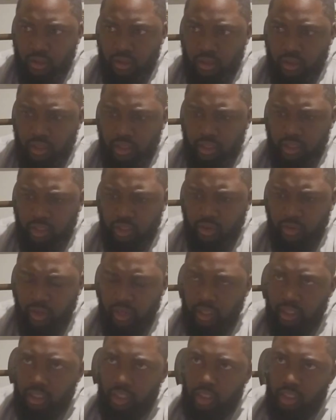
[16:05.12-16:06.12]
this is
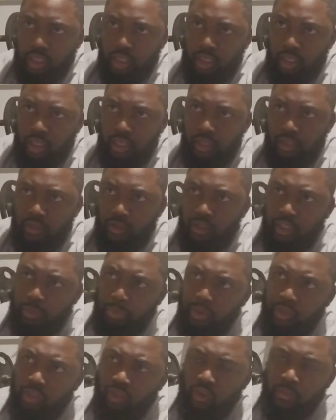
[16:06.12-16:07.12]
crazy. So this
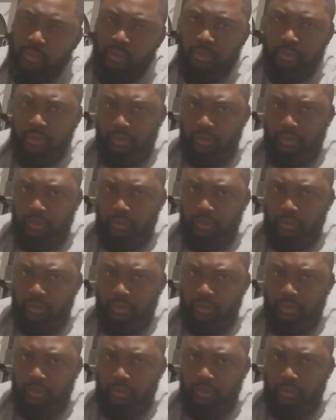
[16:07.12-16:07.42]
person opens up the